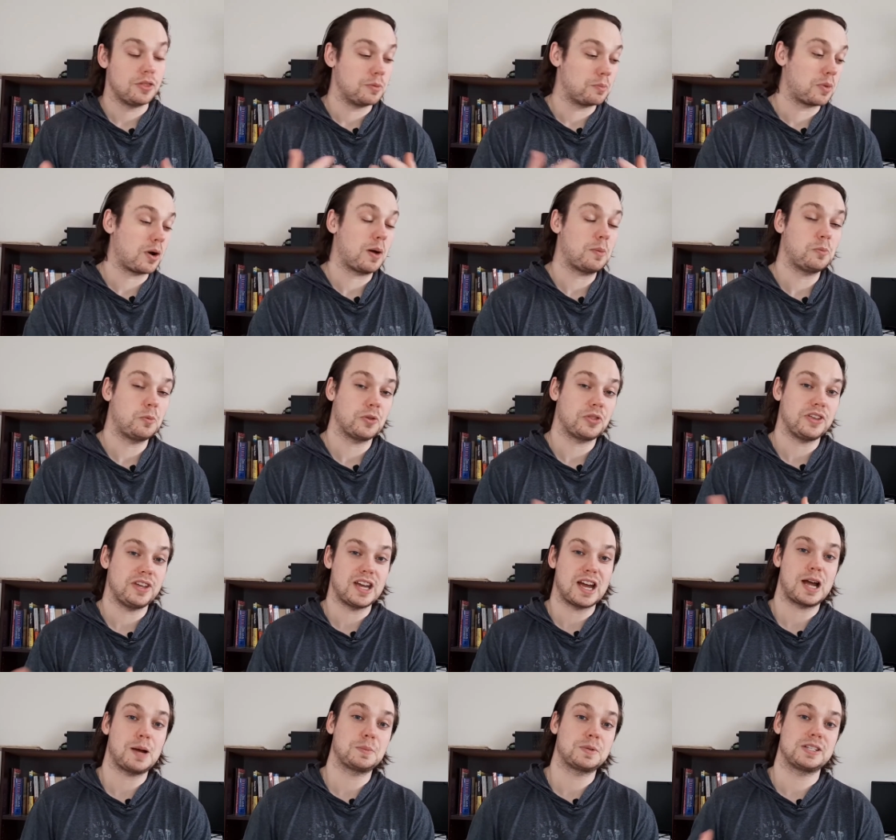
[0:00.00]
The problem with the
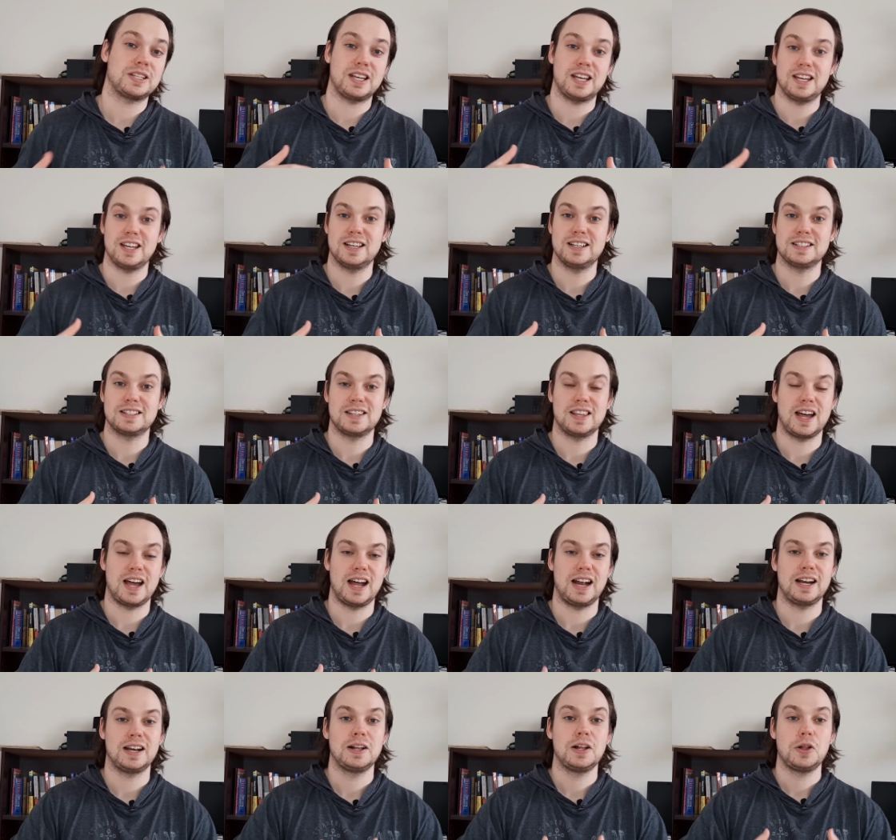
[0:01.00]
apps is
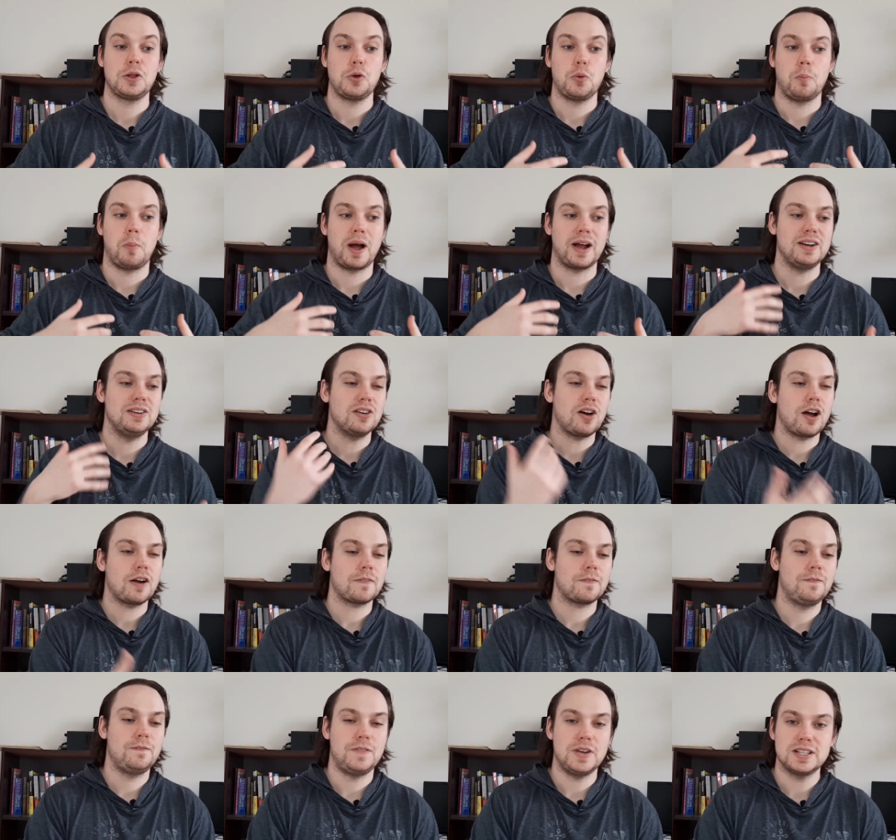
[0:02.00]
that by not
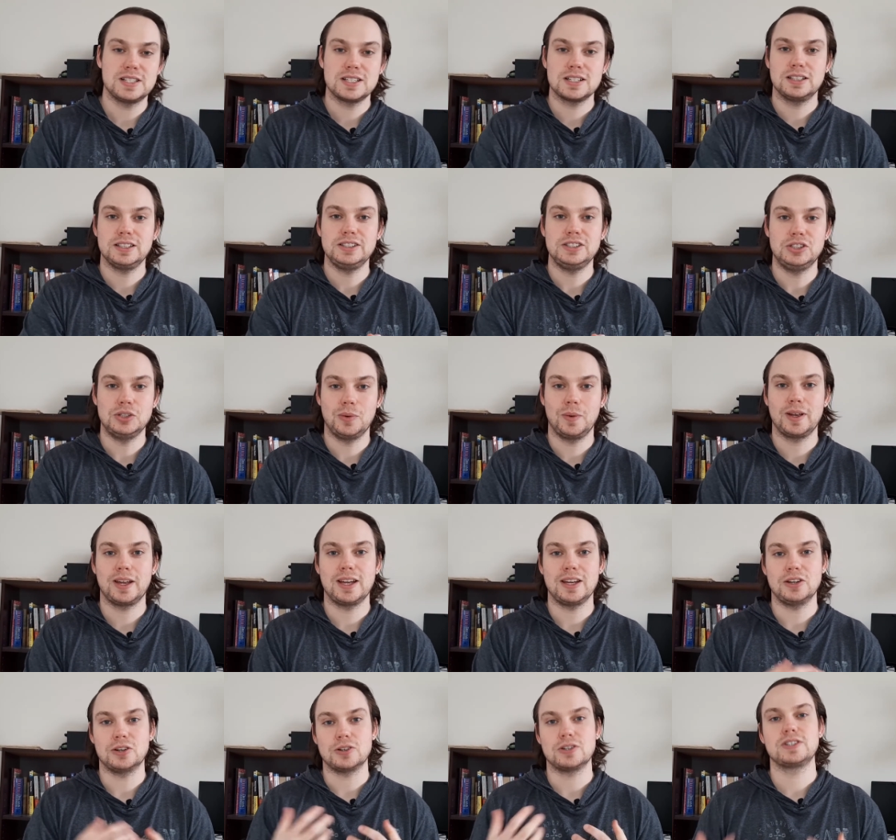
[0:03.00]
physically doing it
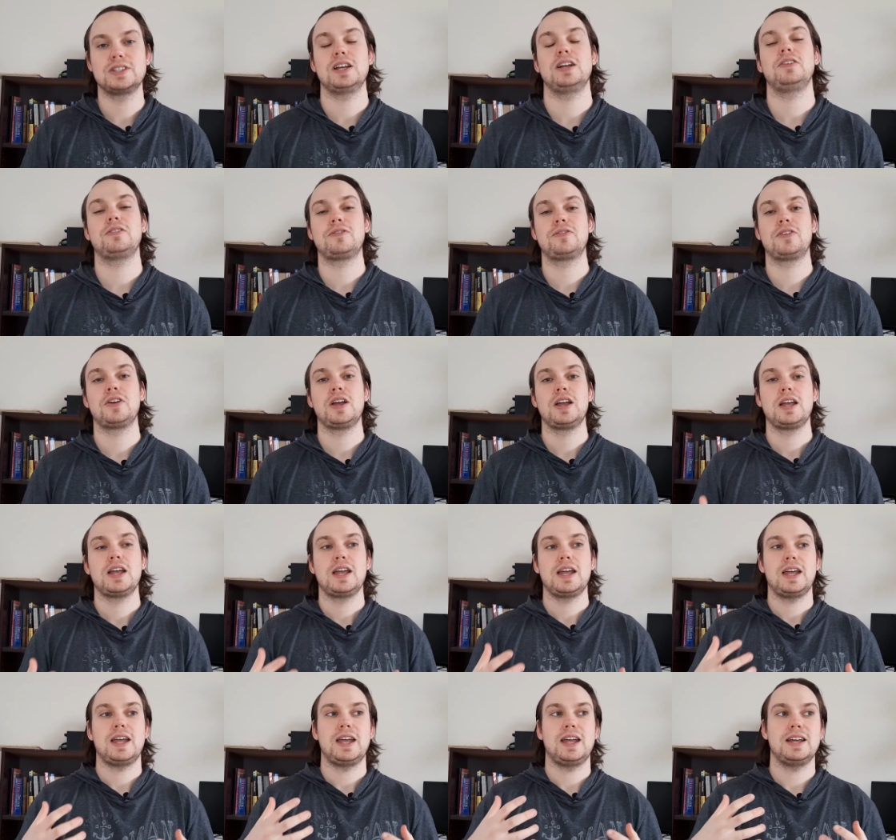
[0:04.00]
yourself,
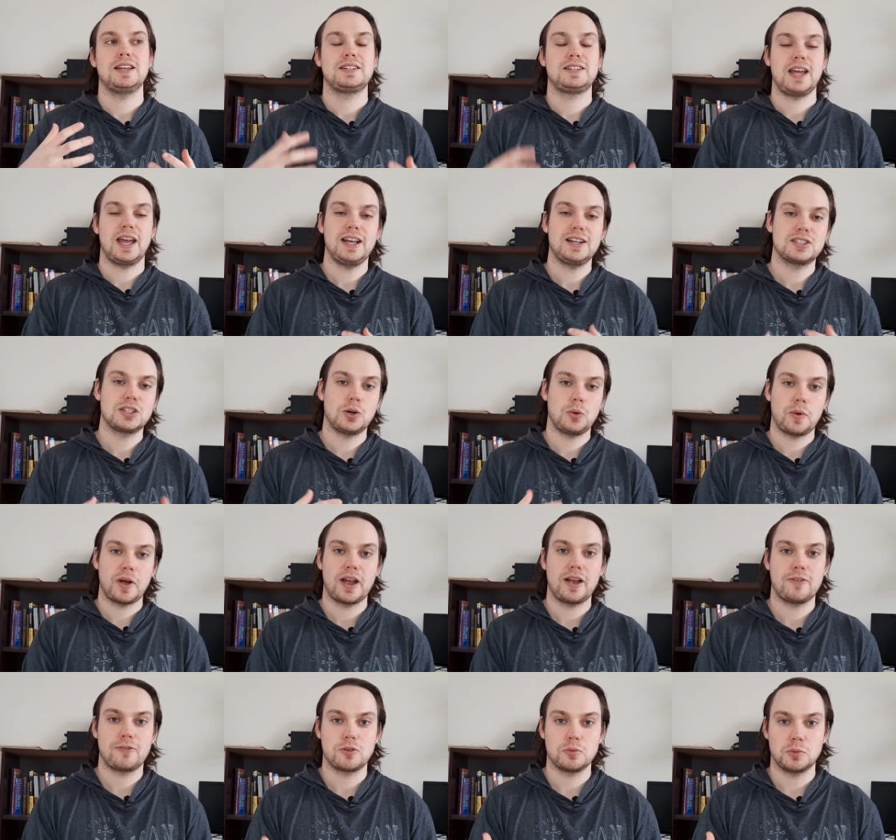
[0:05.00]
it takes away
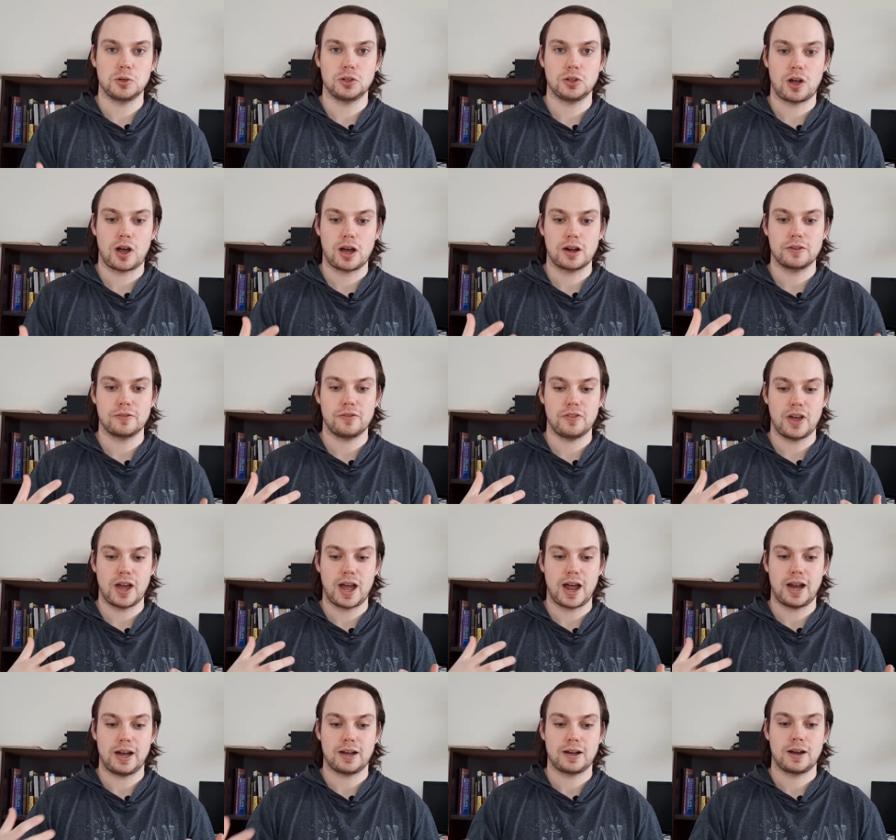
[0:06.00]
from a lot of
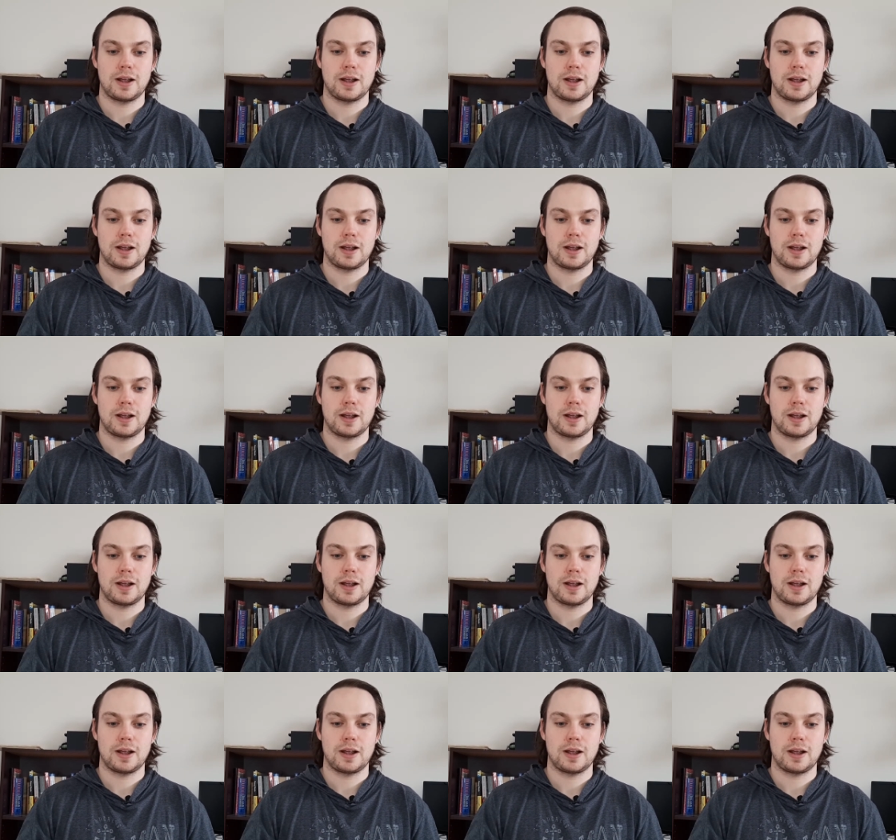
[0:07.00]
that